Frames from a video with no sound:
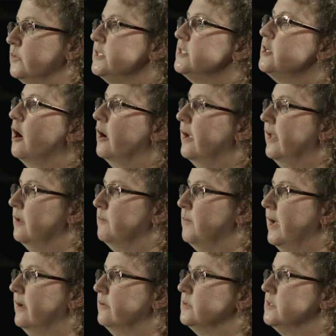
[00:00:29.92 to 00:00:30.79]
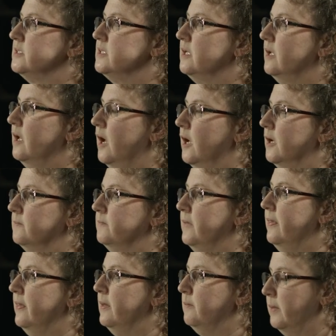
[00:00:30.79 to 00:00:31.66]
was talking about,
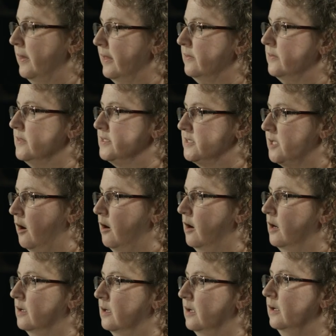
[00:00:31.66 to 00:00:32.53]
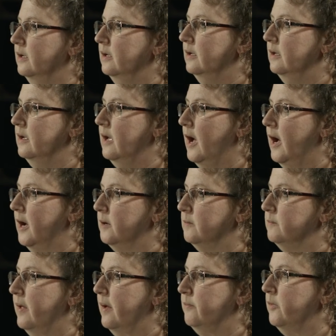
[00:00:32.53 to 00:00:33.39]
um, and they played the song
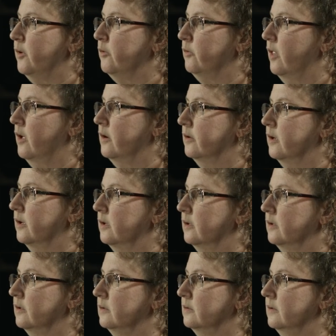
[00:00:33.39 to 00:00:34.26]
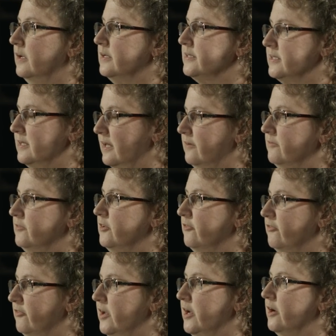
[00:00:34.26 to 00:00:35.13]
um, I'm no longer a slave
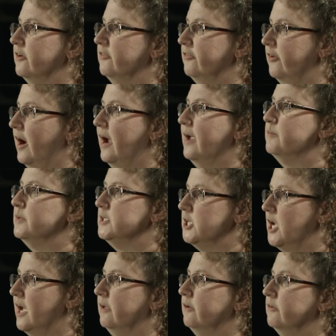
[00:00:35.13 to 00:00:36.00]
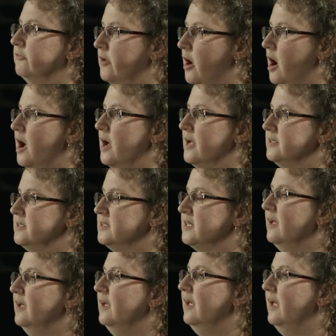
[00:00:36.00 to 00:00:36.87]
to fear, for I am a child of God's.